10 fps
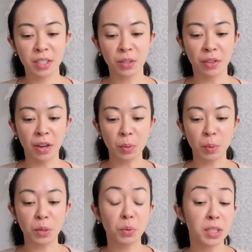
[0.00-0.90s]
So on the
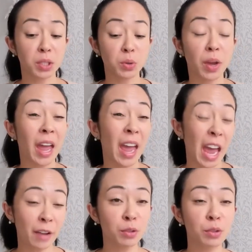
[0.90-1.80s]
hardware device, you
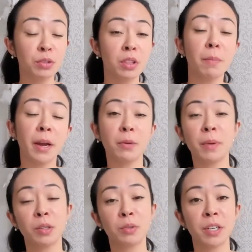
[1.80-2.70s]
have to use the
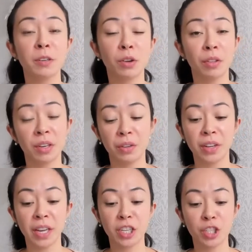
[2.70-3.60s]
biometric
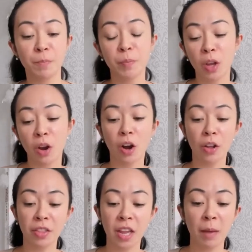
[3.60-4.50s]
authentication
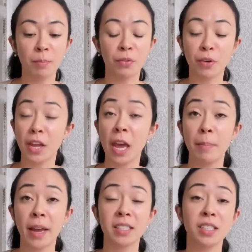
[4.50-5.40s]
on the app or for the app
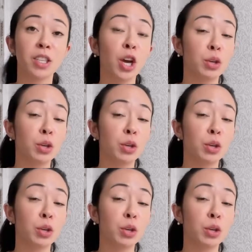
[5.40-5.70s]
access.